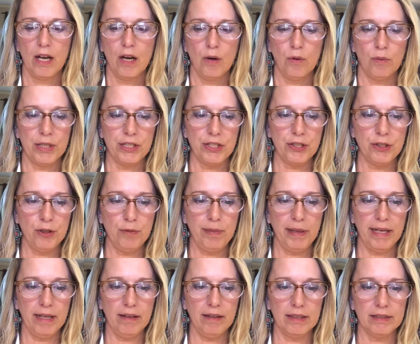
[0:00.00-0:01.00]
When two
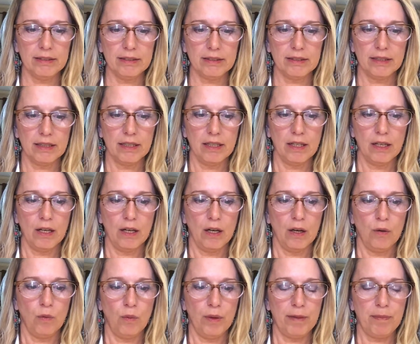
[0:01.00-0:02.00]
parents
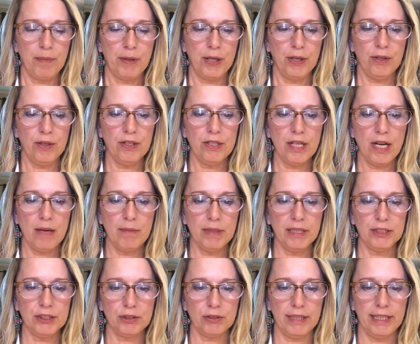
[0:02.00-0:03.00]
with pure
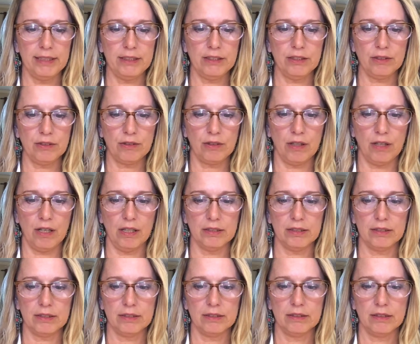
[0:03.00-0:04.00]
dominant traits are
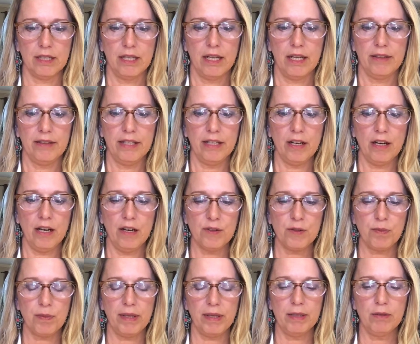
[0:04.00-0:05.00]
crossed, the
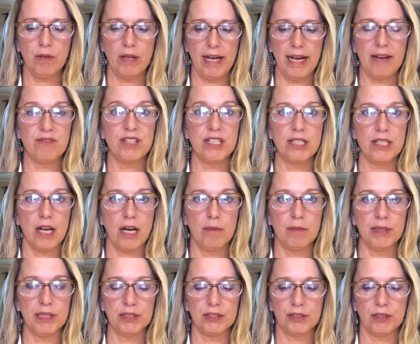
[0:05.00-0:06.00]
offspring will have the
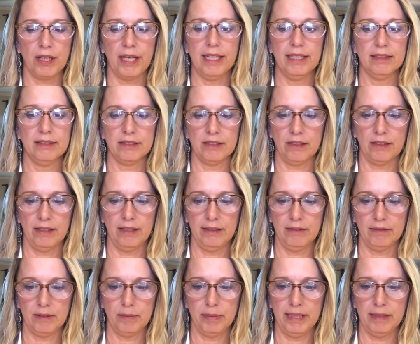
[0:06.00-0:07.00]
dominant trait. Sorry,
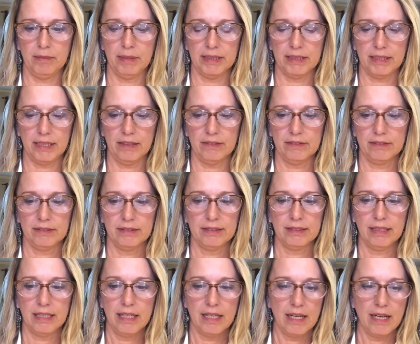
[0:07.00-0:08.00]
repeating myself.
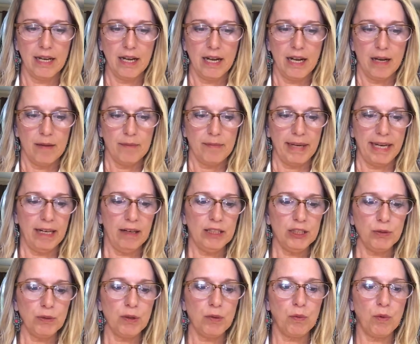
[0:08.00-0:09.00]

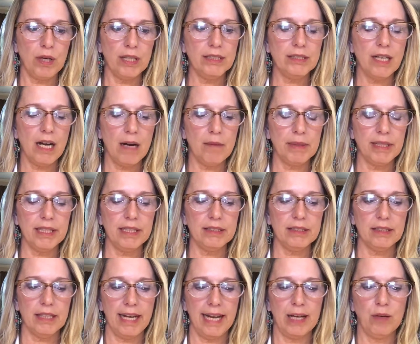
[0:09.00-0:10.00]
Parents with one dominant
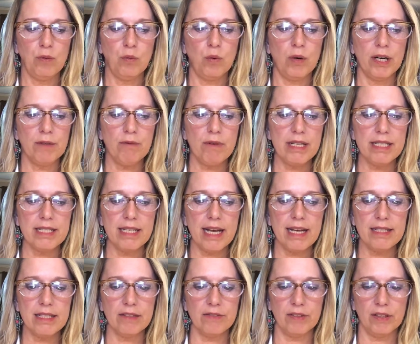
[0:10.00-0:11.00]
and one
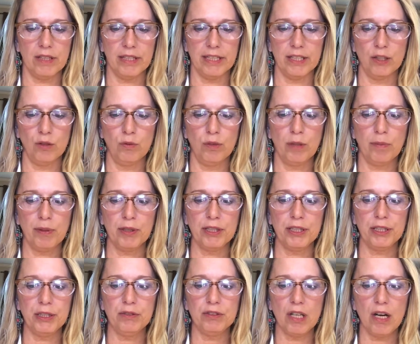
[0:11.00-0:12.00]
recessive allele will
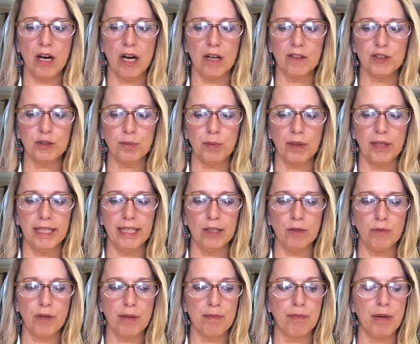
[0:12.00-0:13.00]
produce
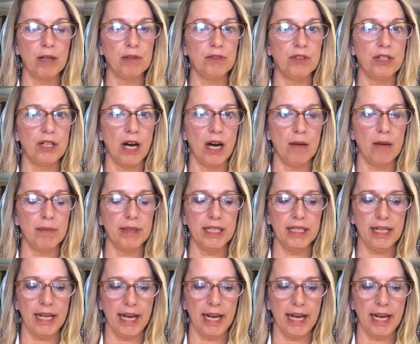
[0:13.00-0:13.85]
offspring with both dominant